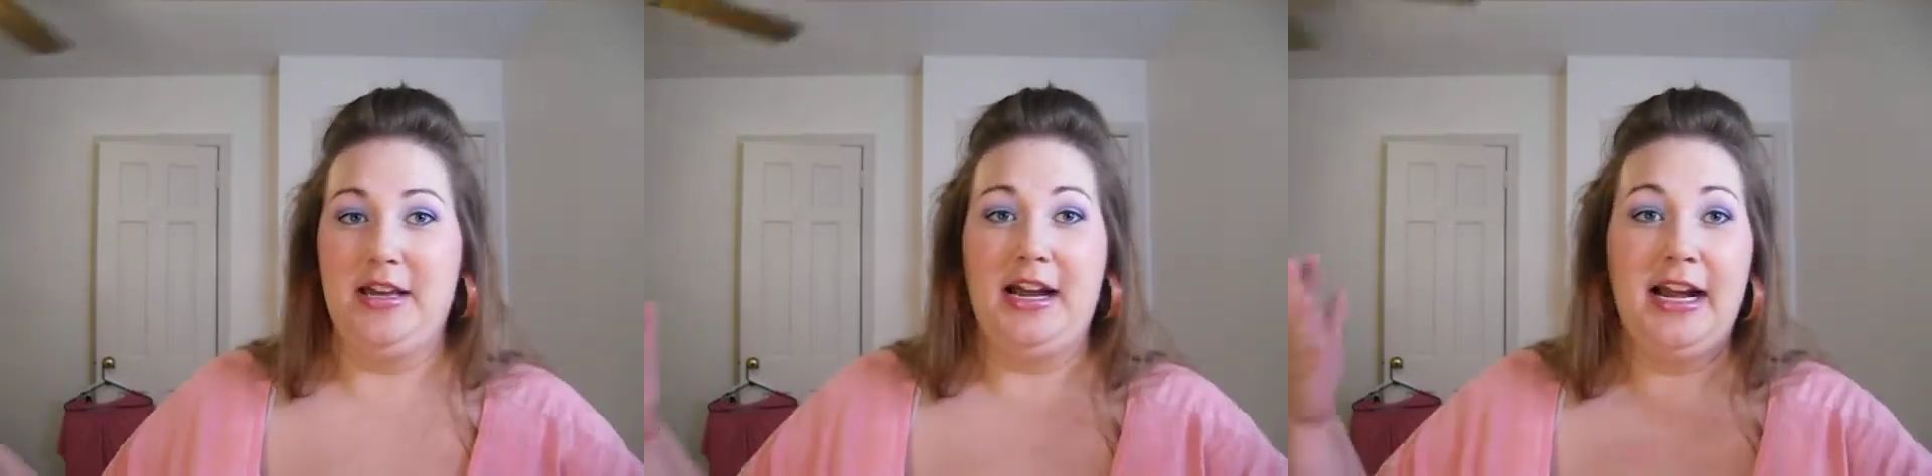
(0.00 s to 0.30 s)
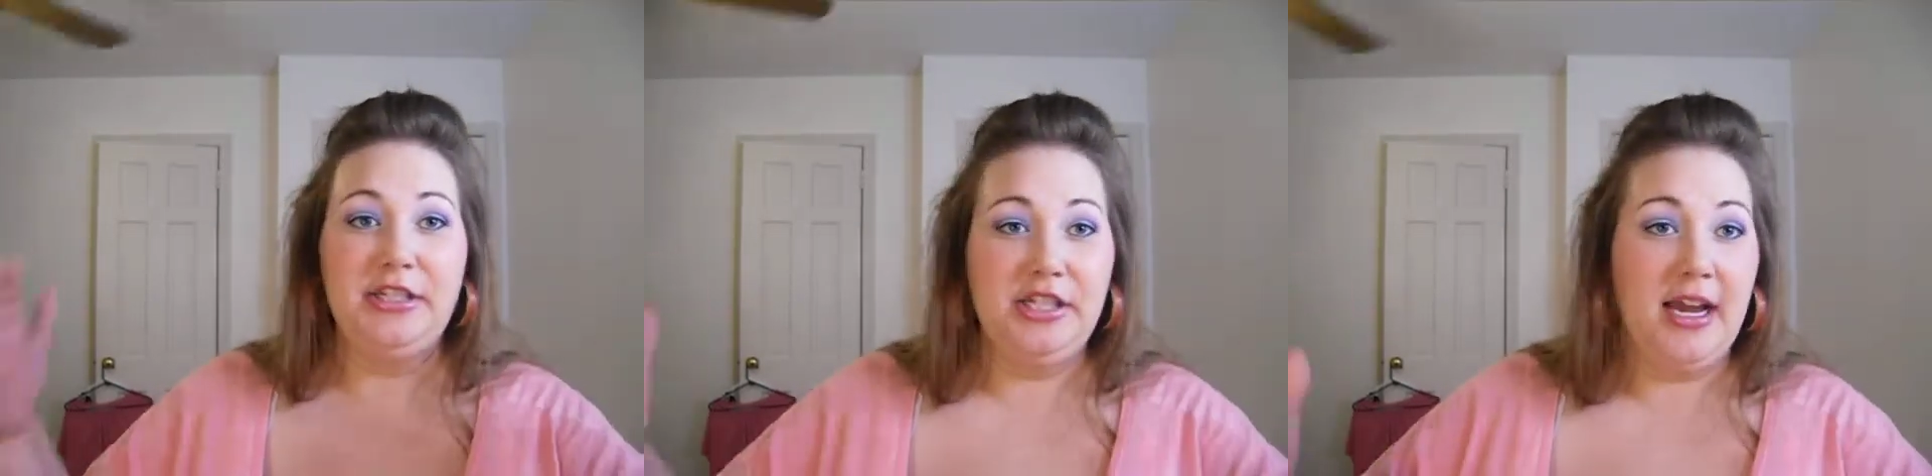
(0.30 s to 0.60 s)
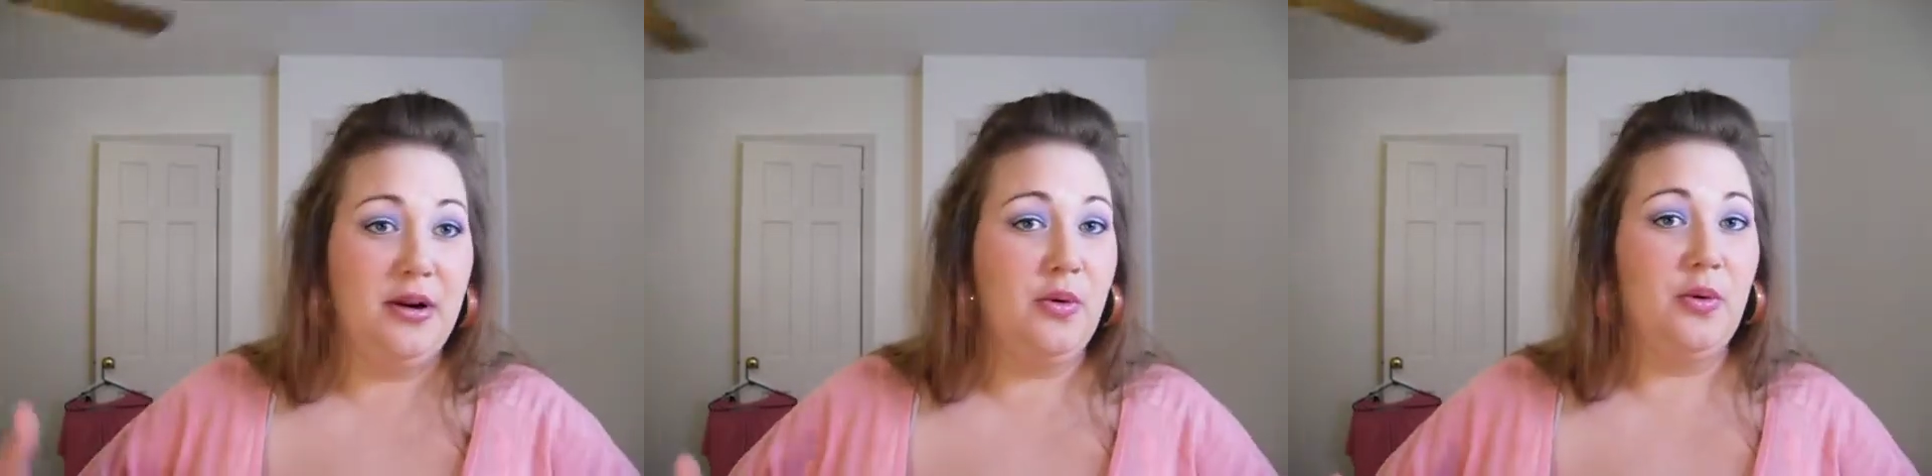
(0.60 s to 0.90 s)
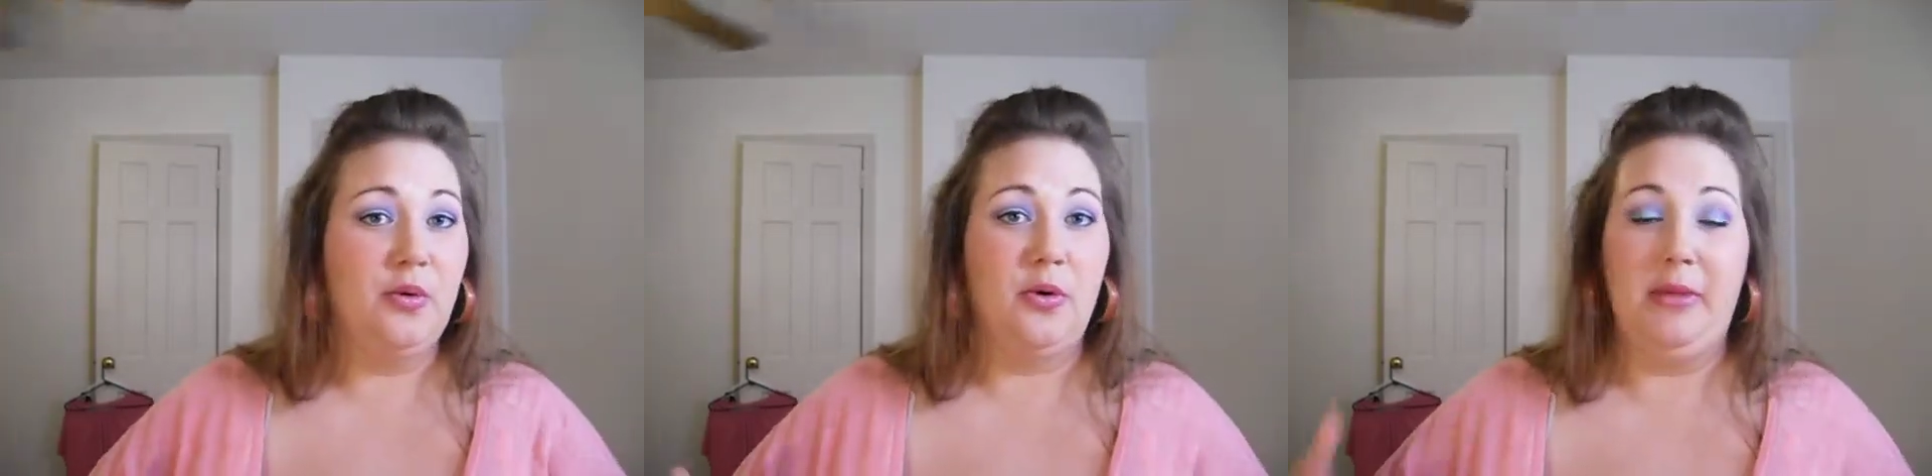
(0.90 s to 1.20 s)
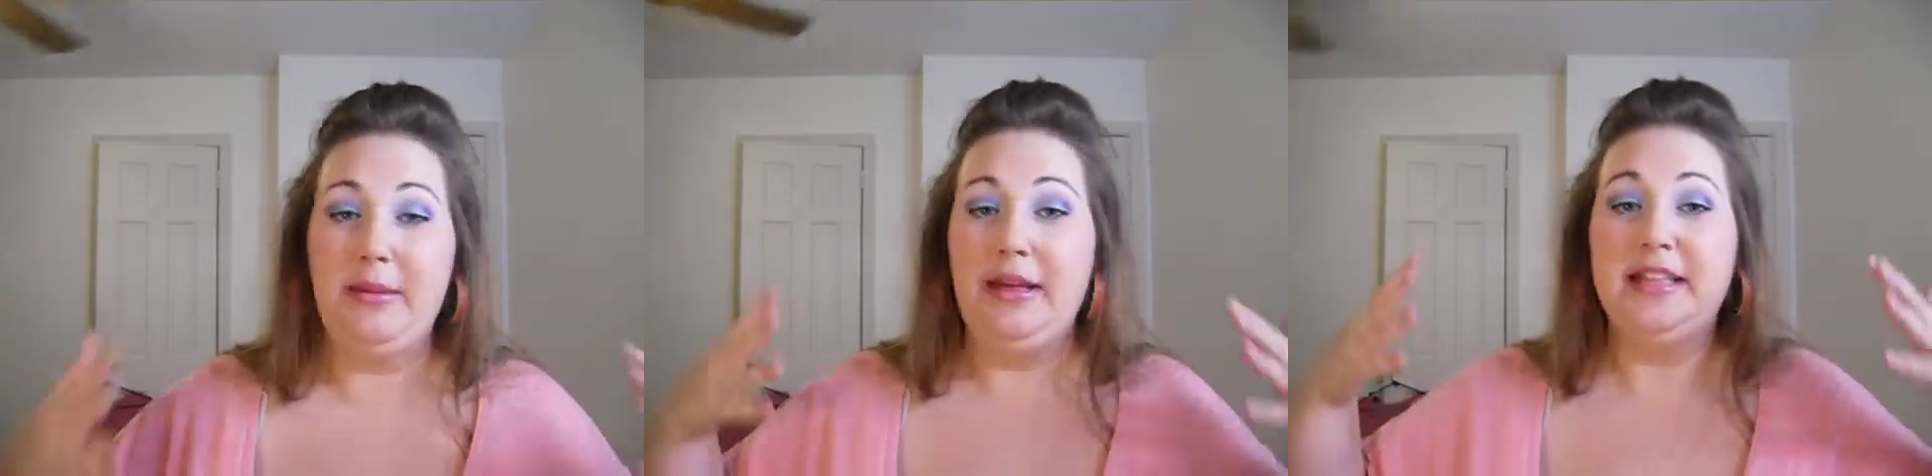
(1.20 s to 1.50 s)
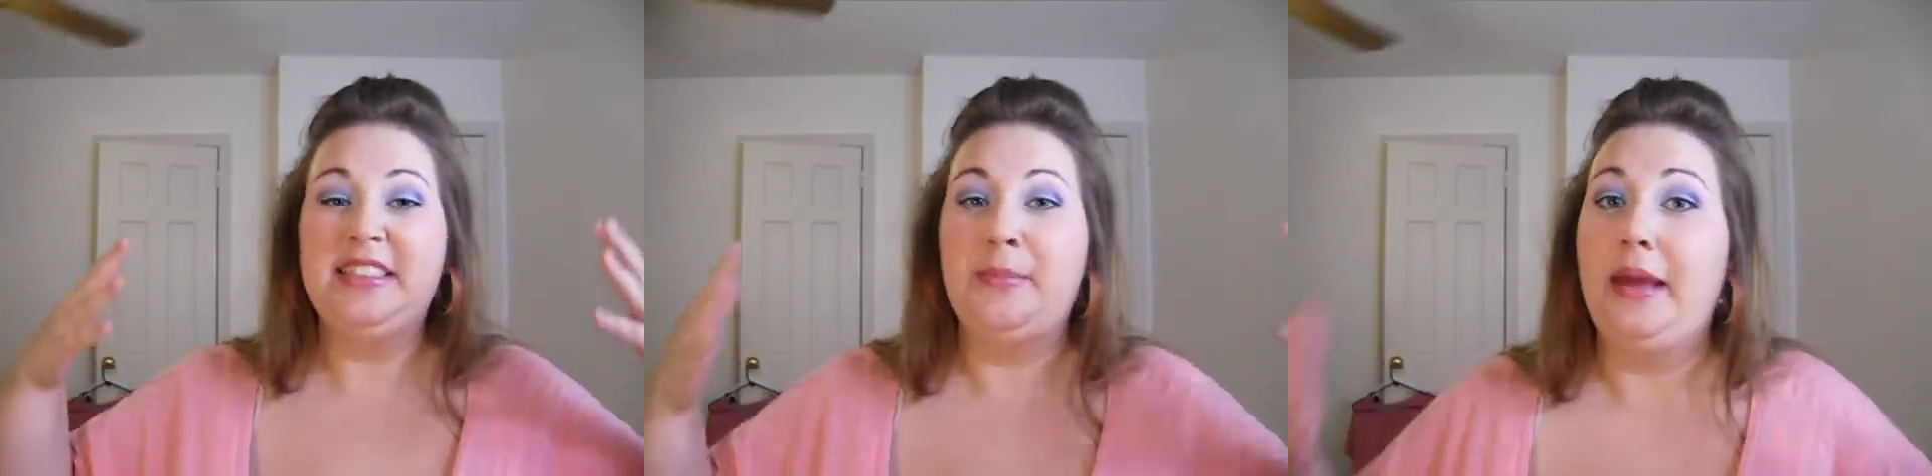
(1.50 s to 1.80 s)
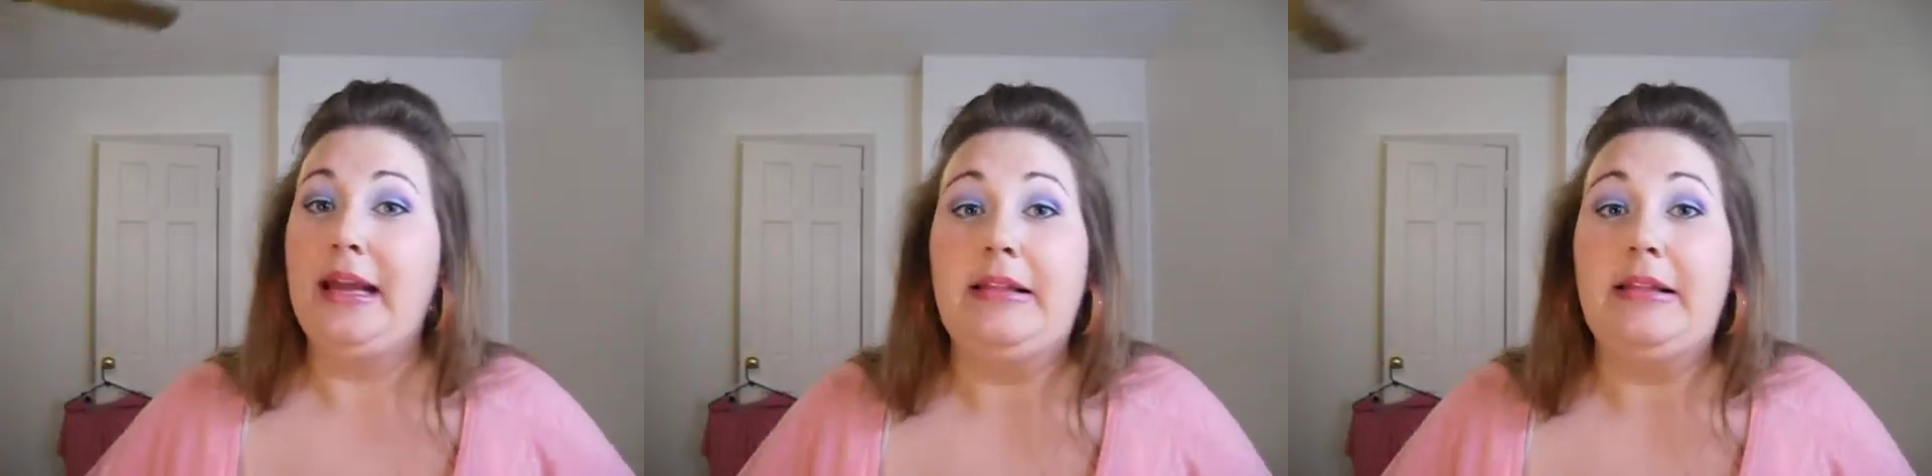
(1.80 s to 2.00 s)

eyeshadow, or maybe it's the pink